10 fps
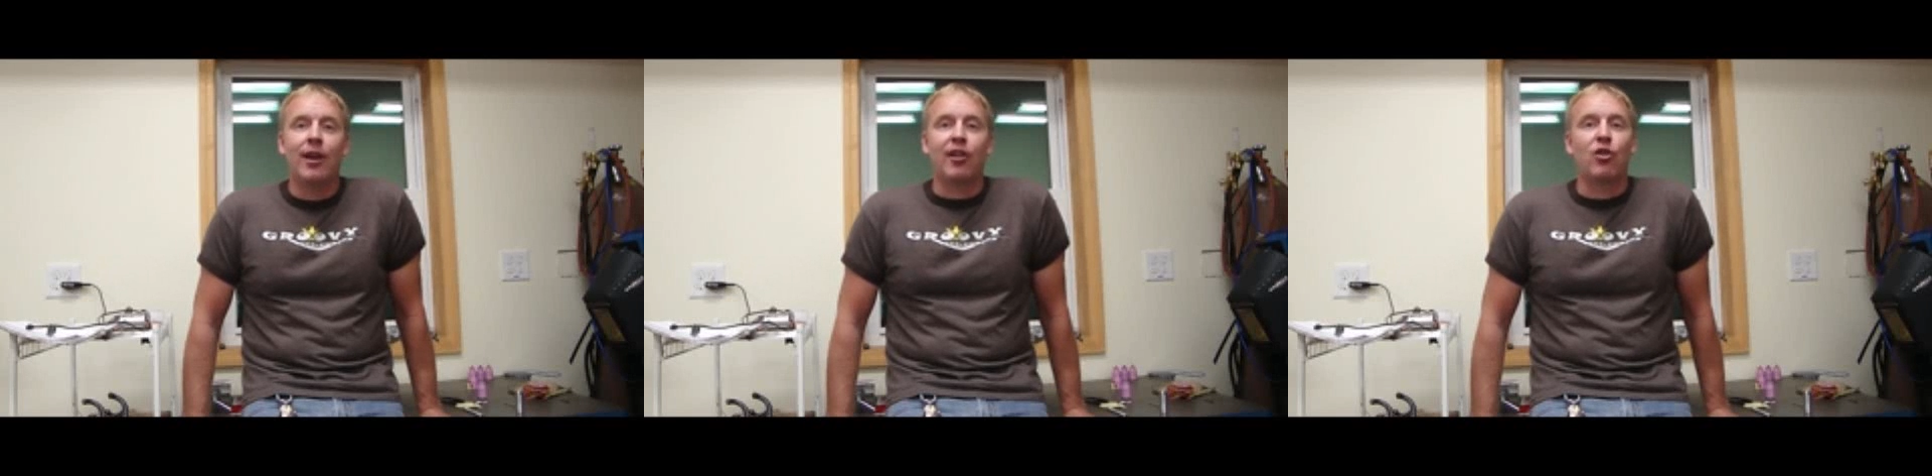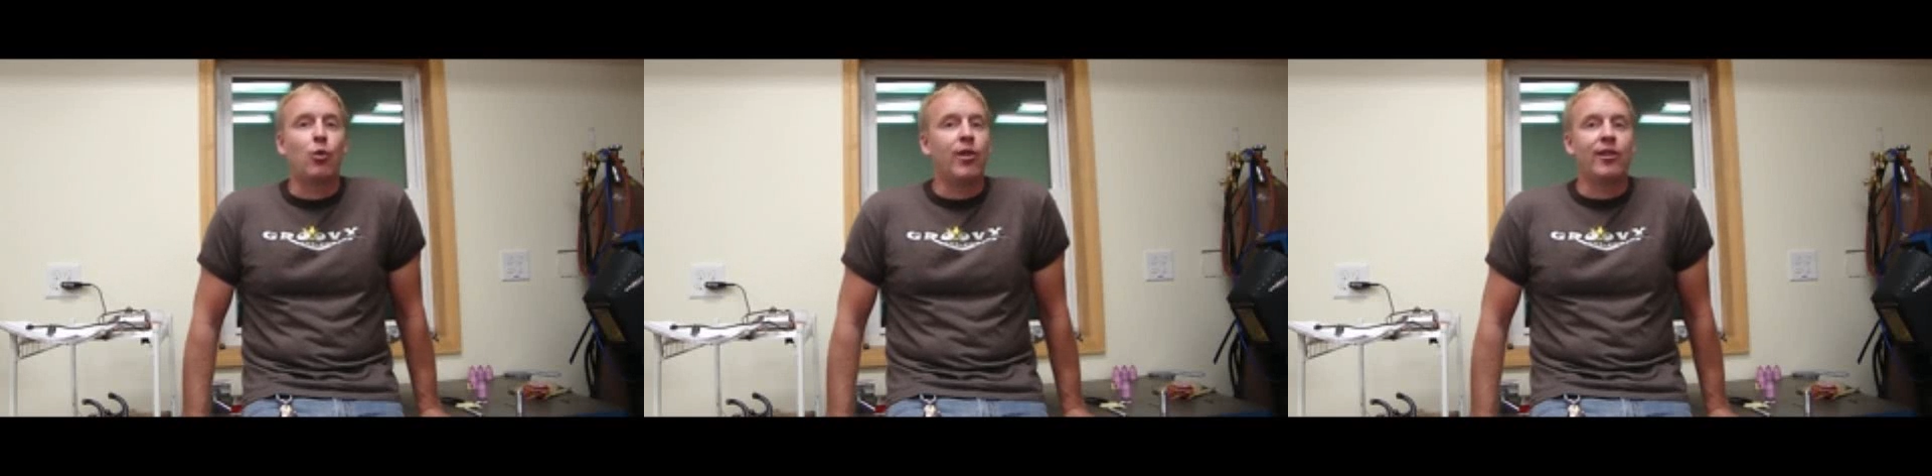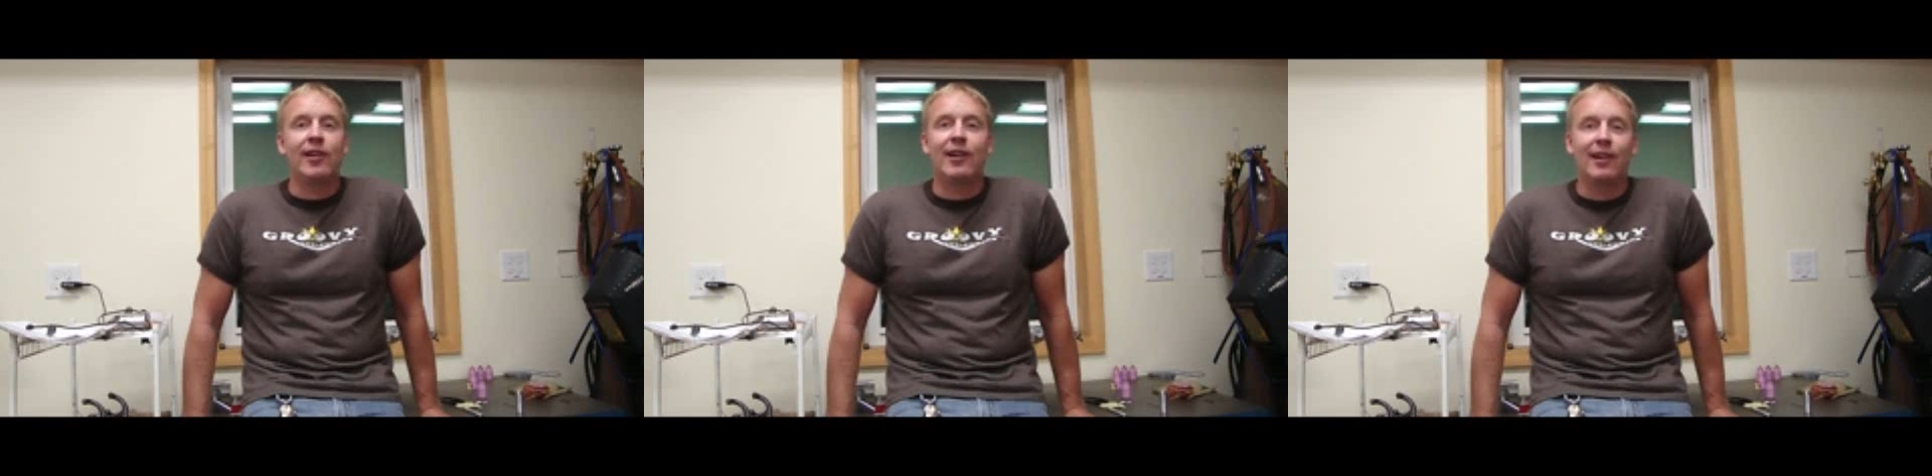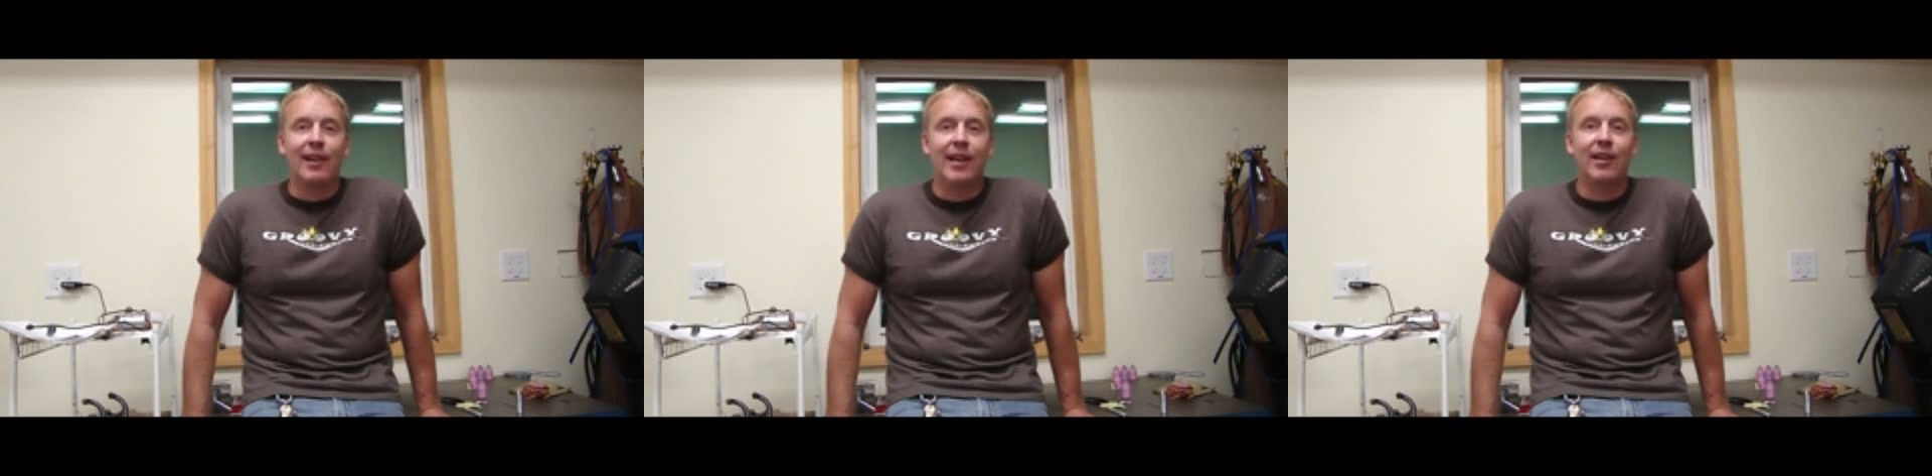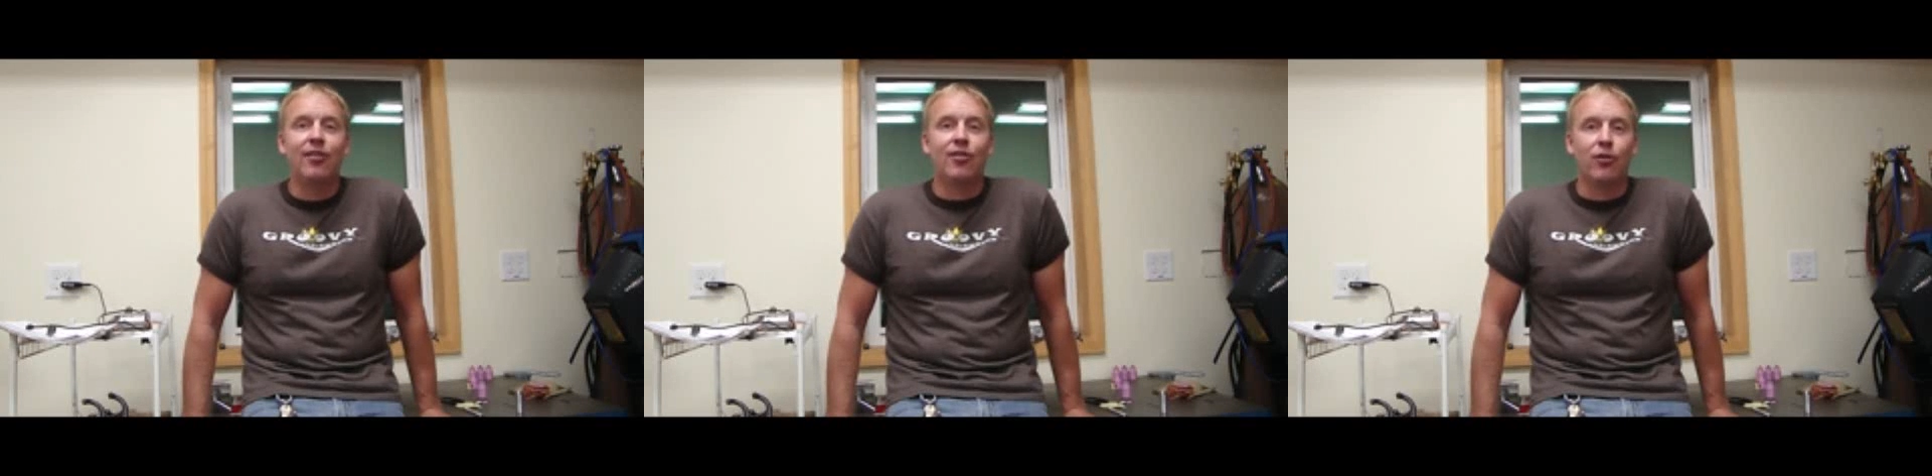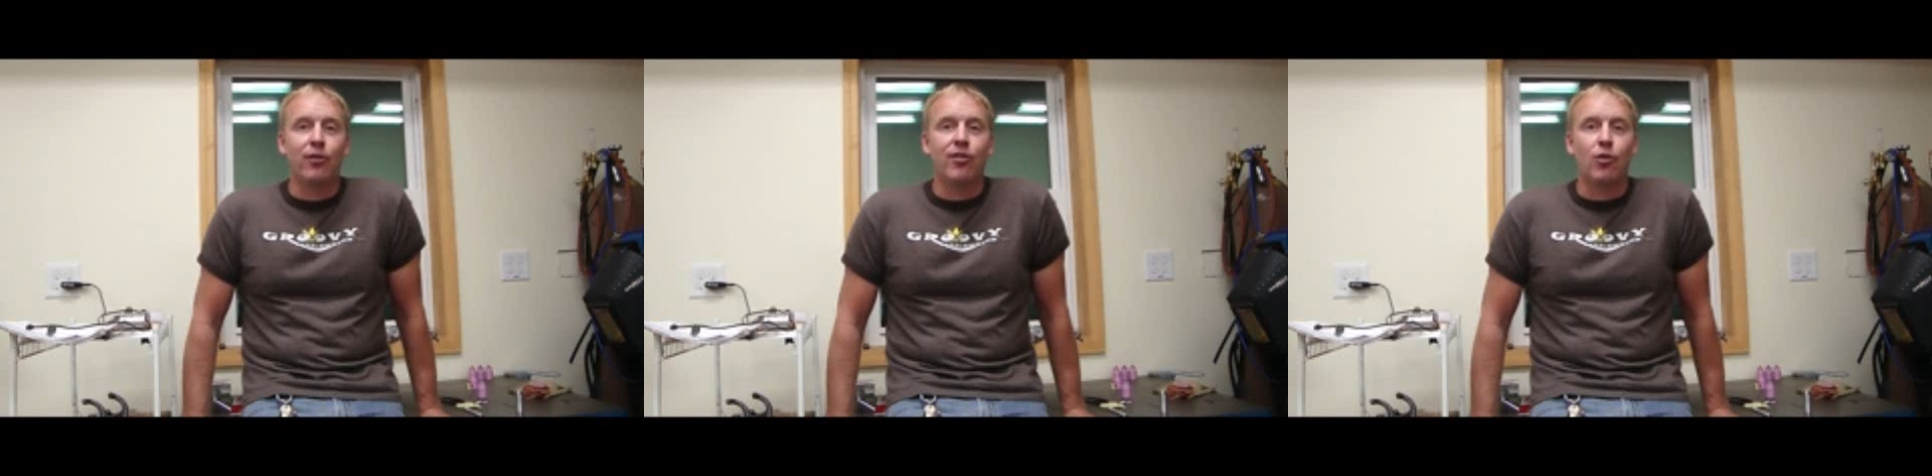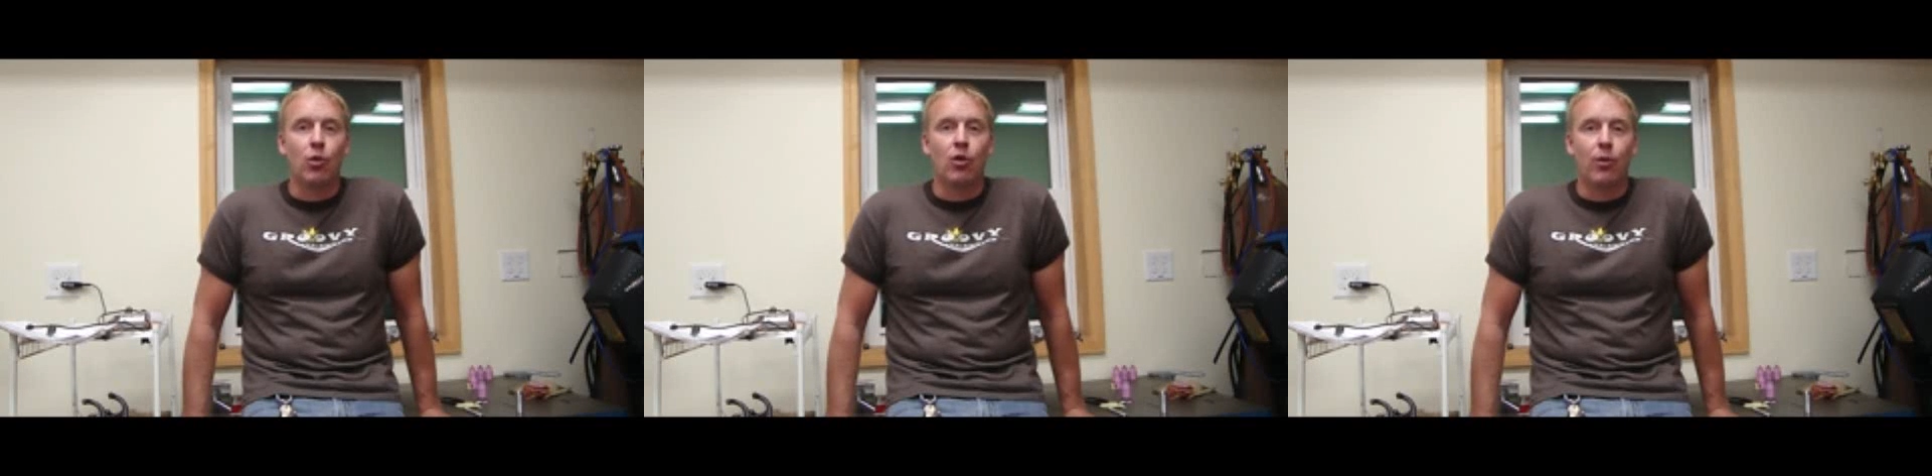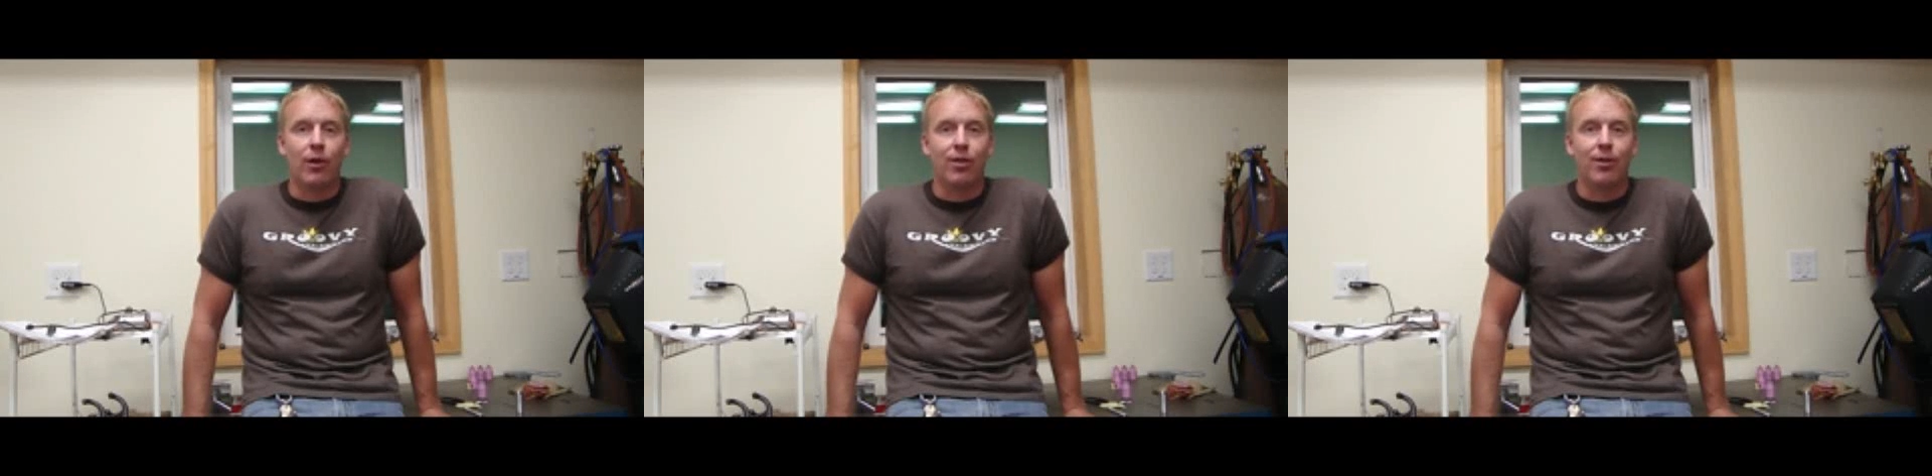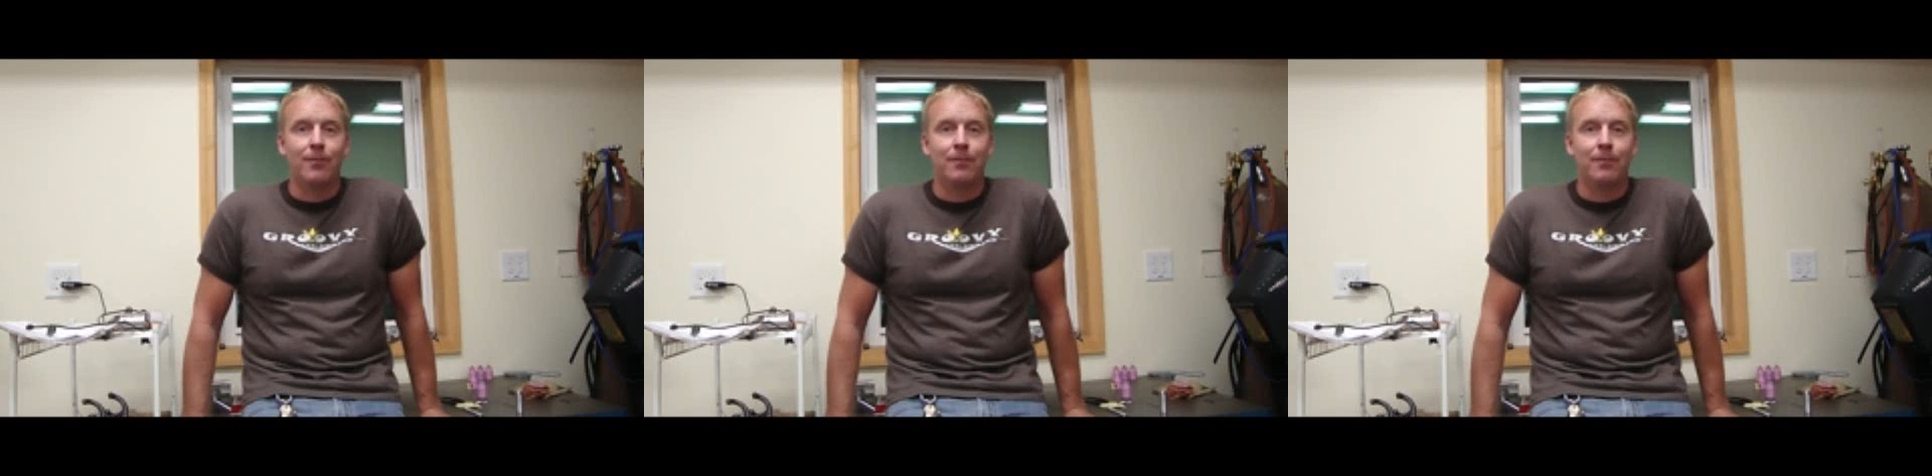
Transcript: an exquisitely clean surface to work with.